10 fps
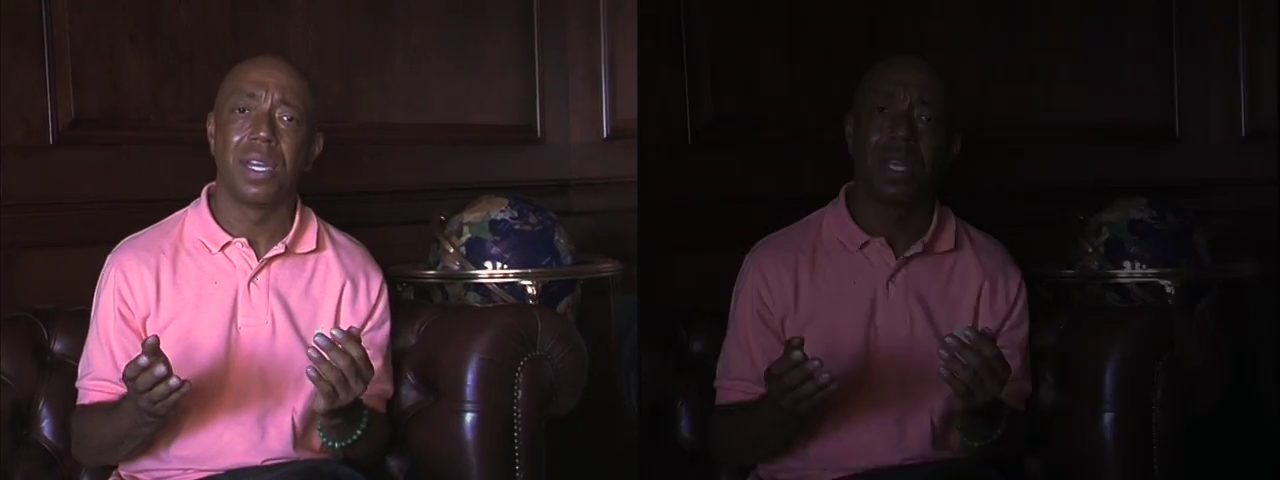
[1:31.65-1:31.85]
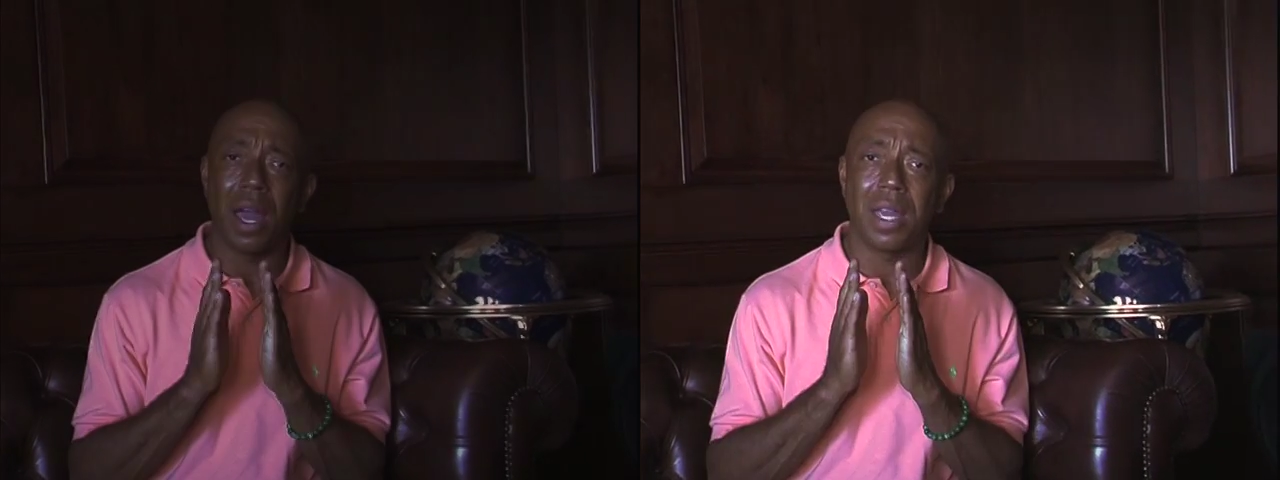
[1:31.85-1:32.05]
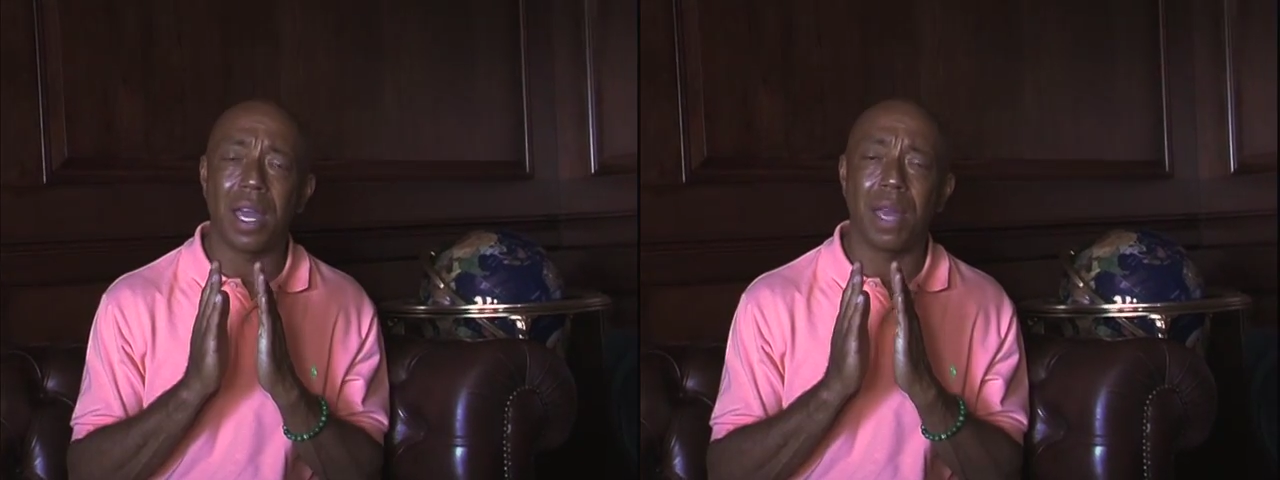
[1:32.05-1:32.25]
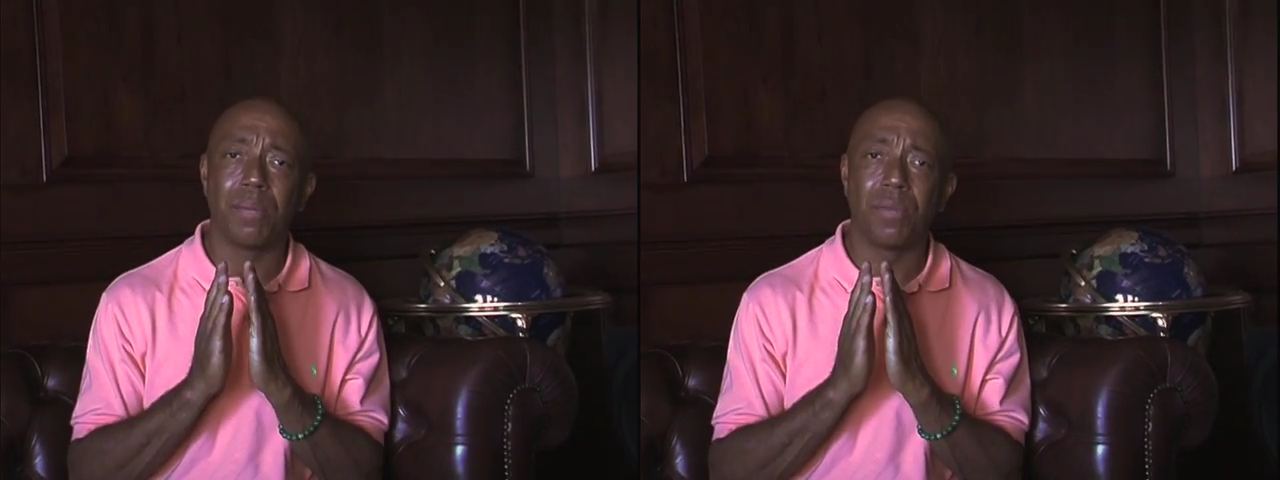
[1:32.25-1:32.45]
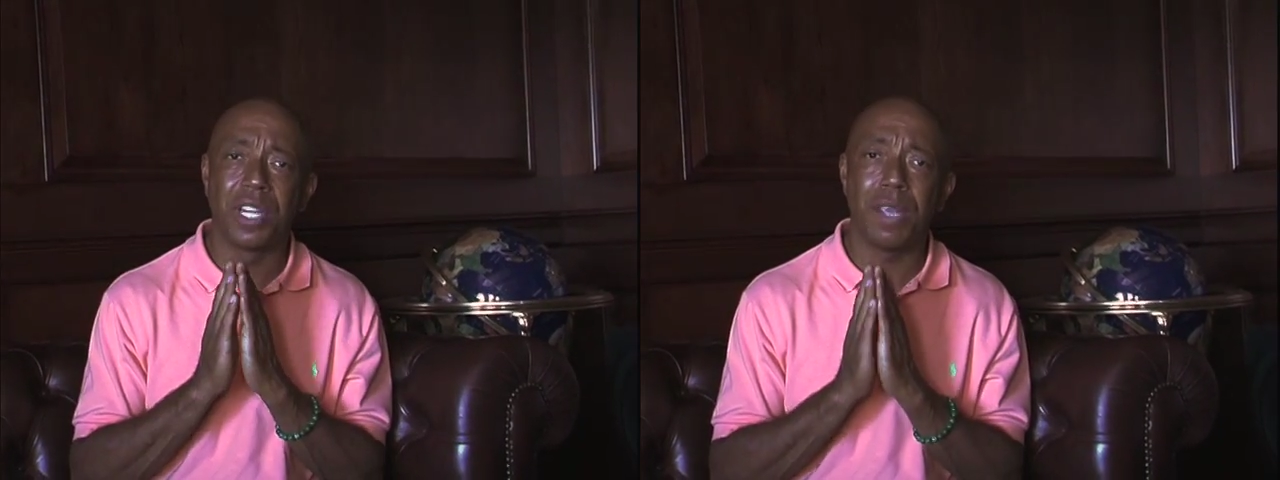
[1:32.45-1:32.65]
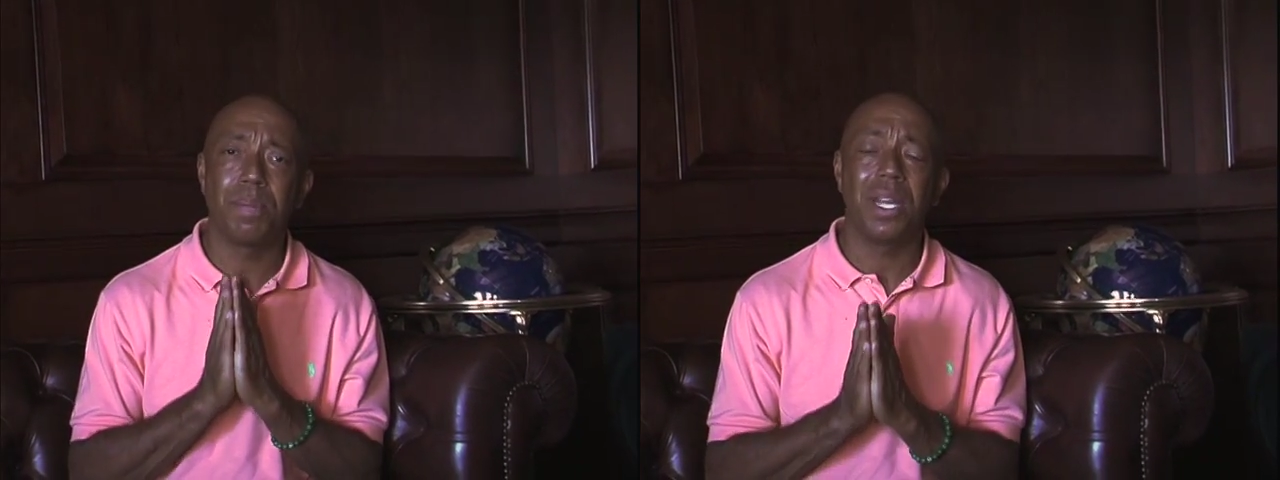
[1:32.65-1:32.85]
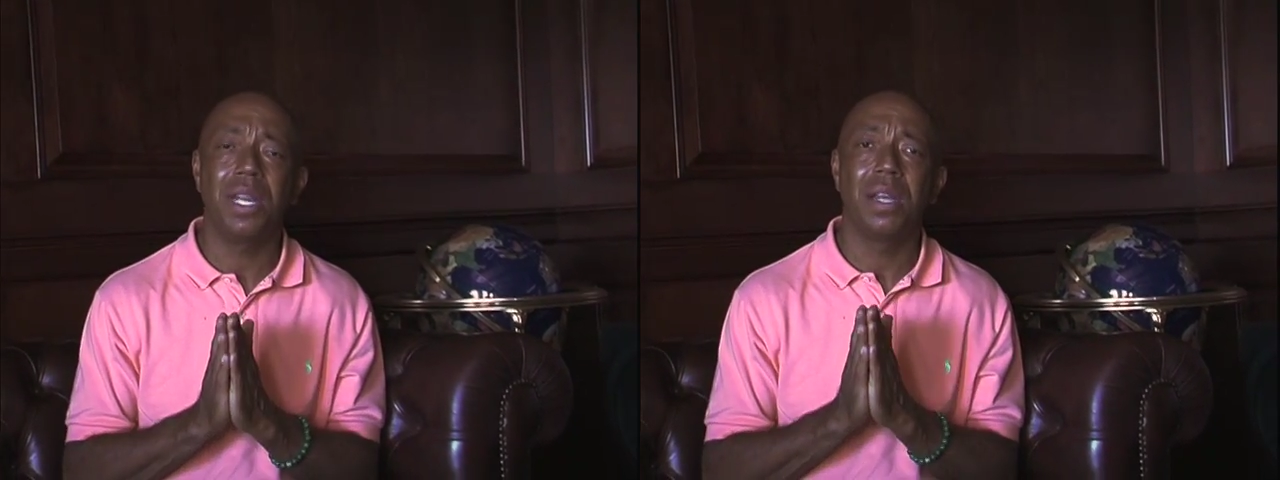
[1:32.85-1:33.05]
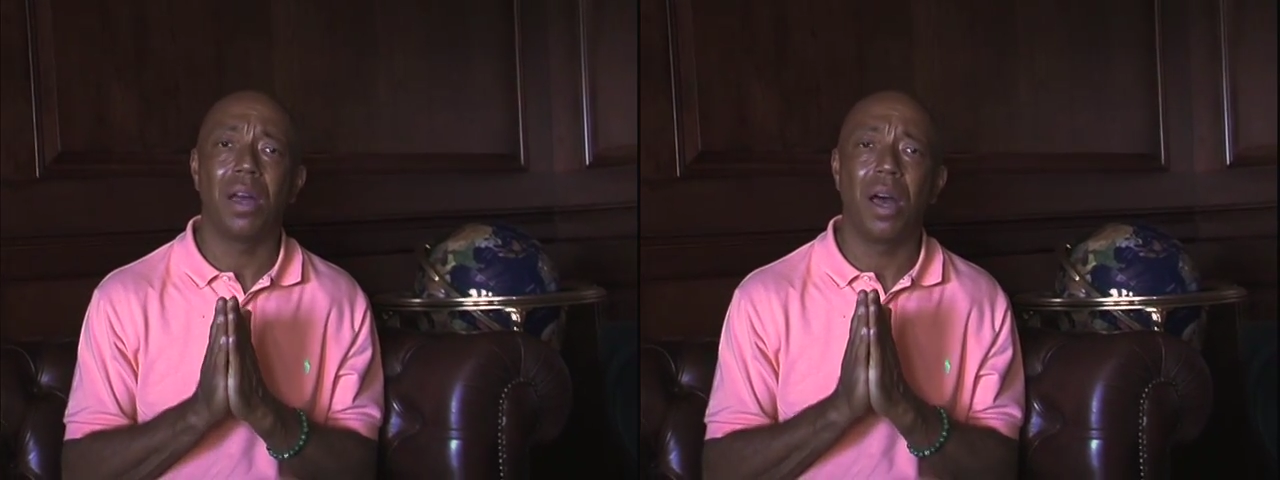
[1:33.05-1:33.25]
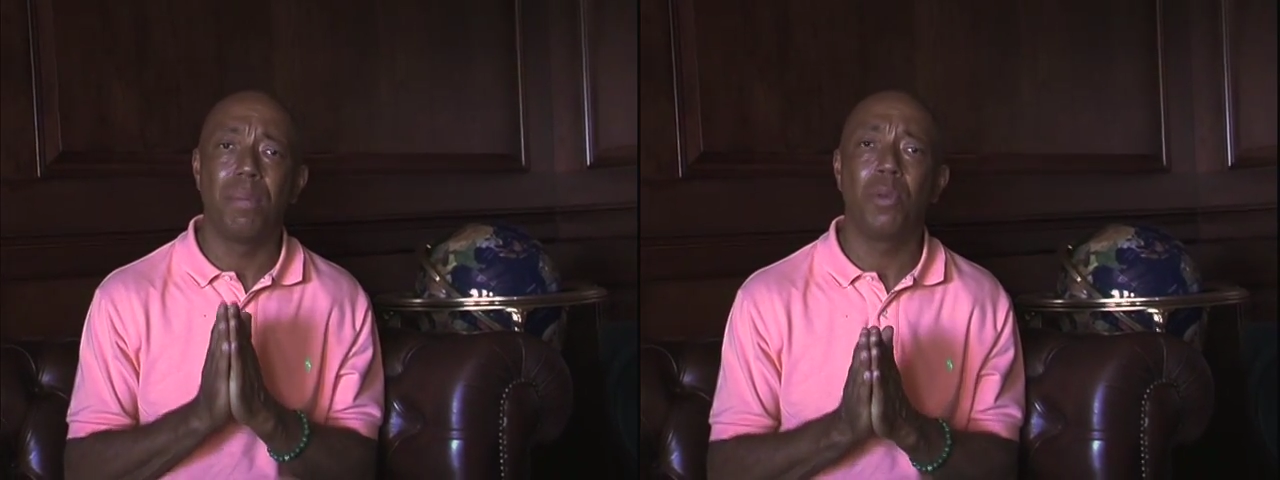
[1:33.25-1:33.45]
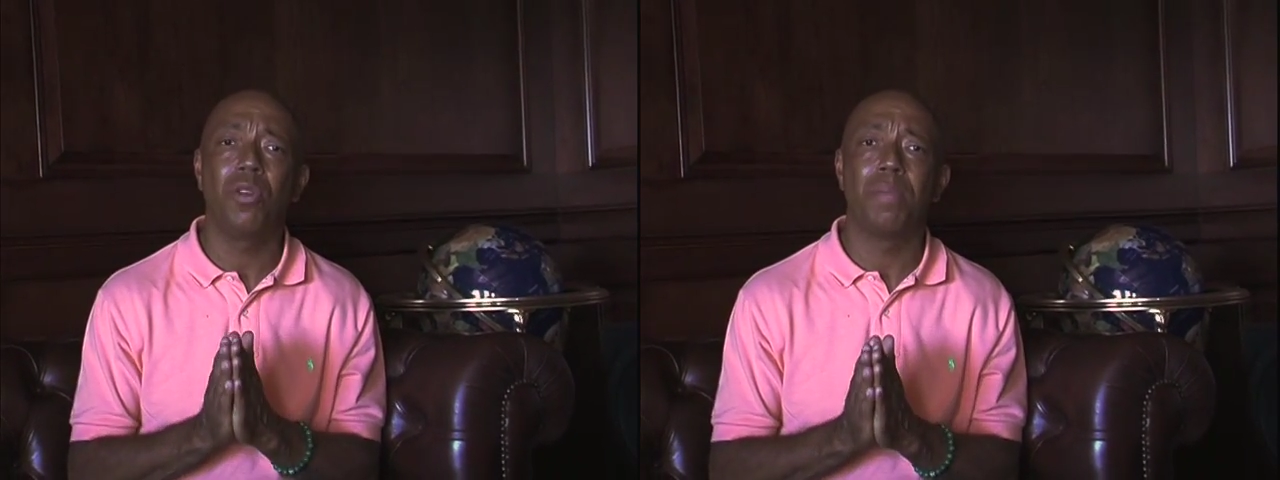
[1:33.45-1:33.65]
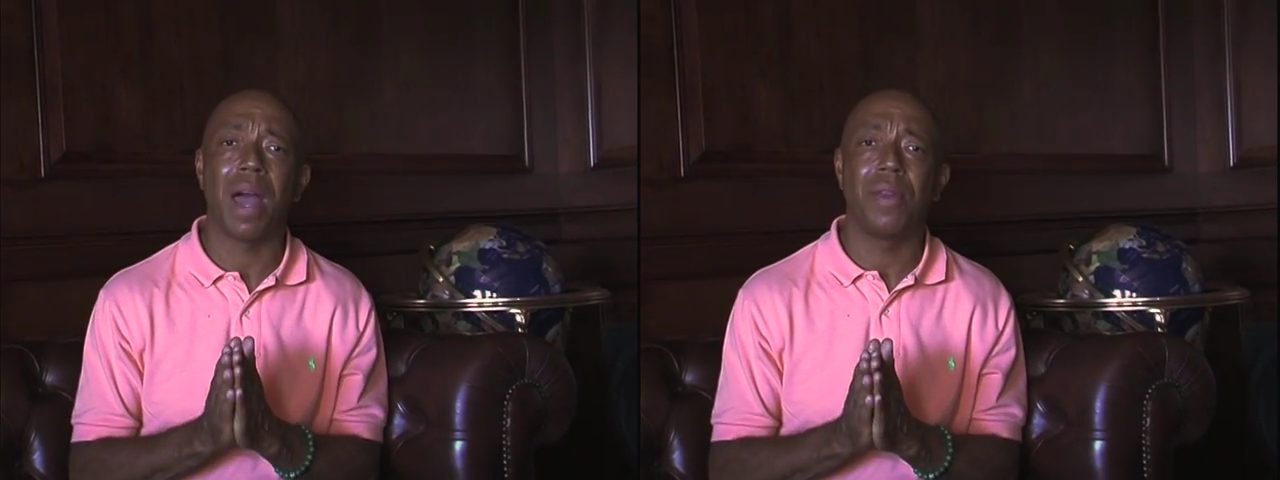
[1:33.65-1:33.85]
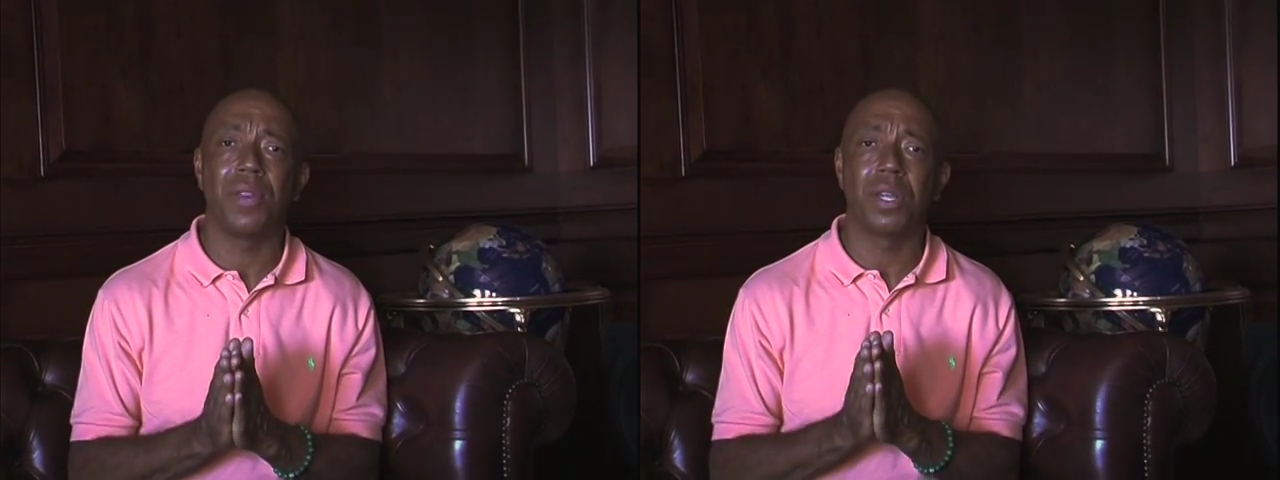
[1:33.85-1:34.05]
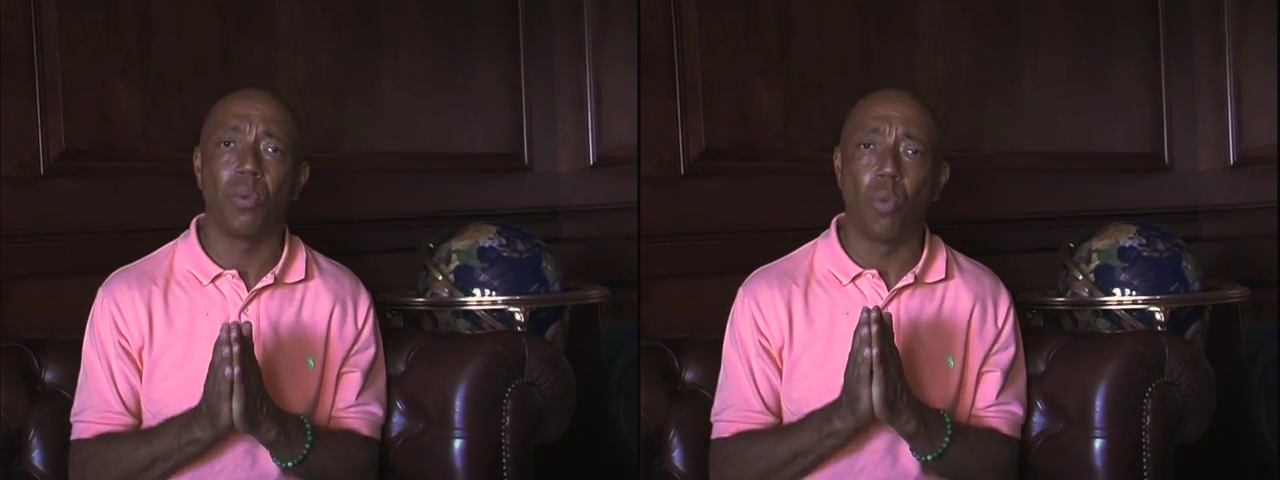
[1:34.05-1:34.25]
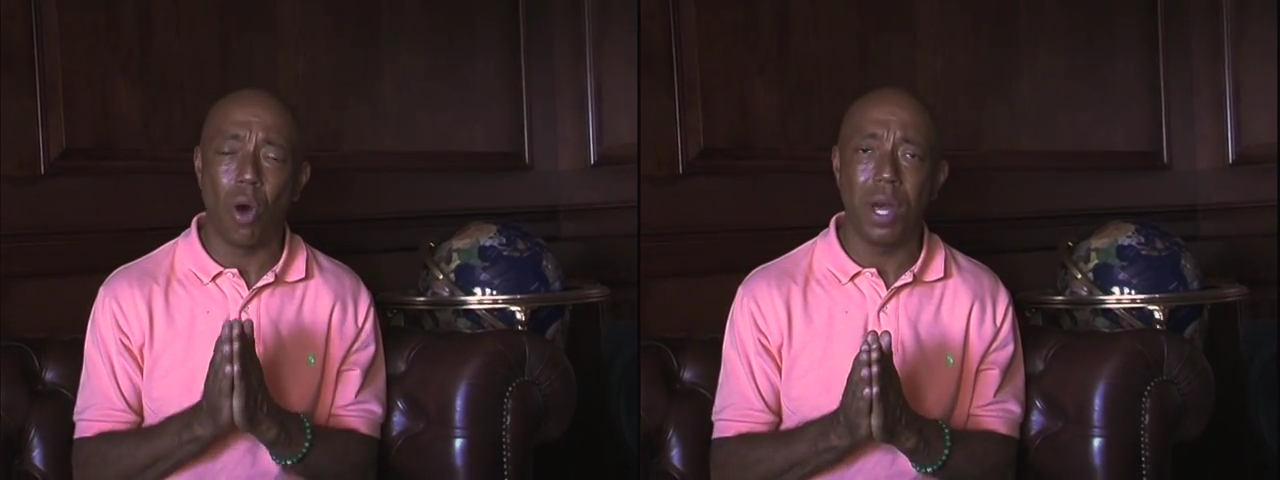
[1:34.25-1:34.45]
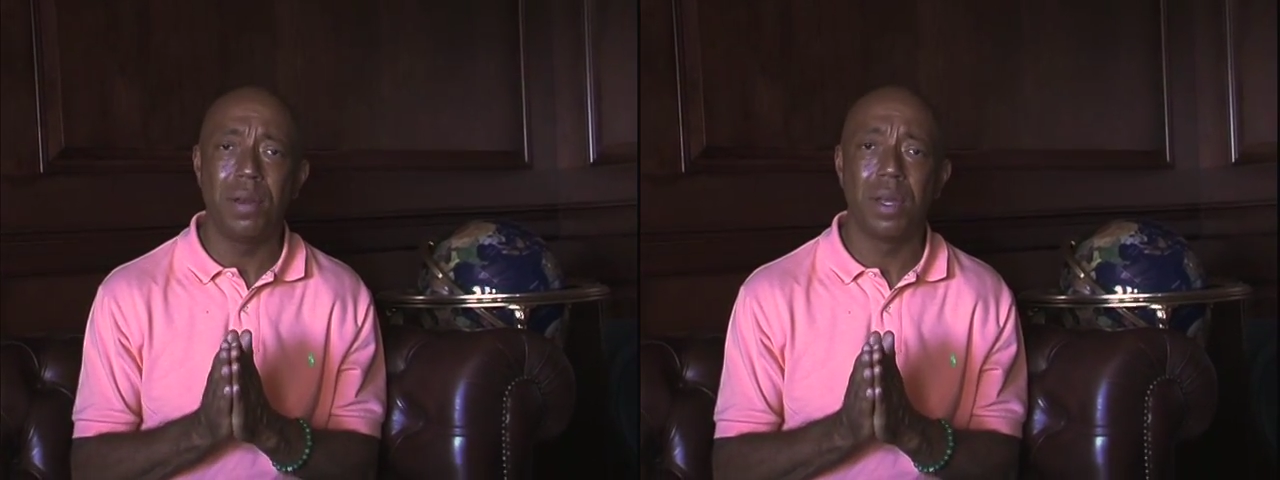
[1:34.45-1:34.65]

I am deeply humbled by this award,